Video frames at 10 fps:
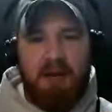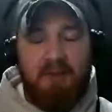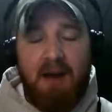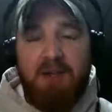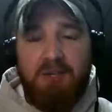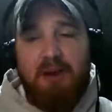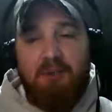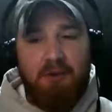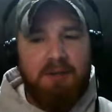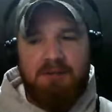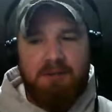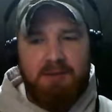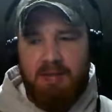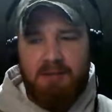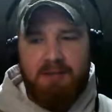If I travel,
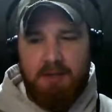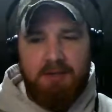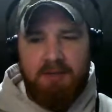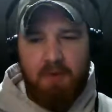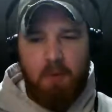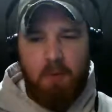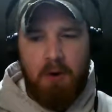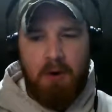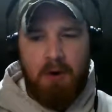chances are it's for work.